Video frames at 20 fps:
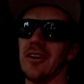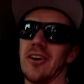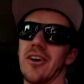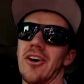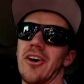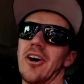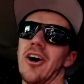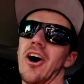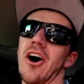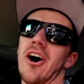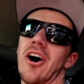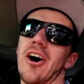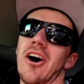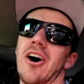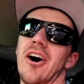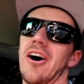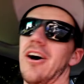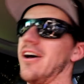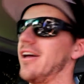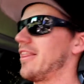Oh,
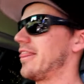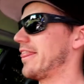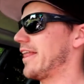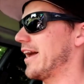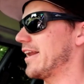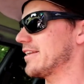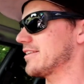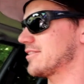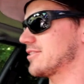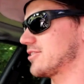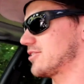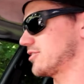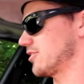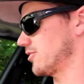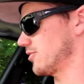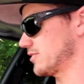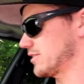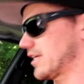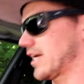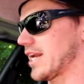that is
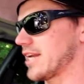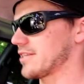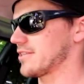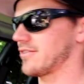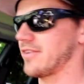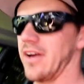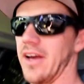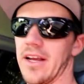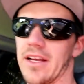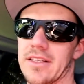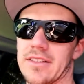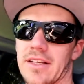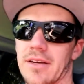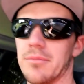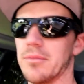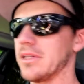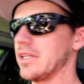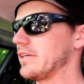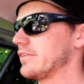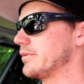so satisfying. It's
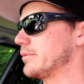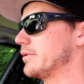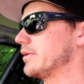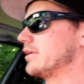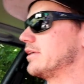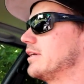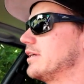unbelievable.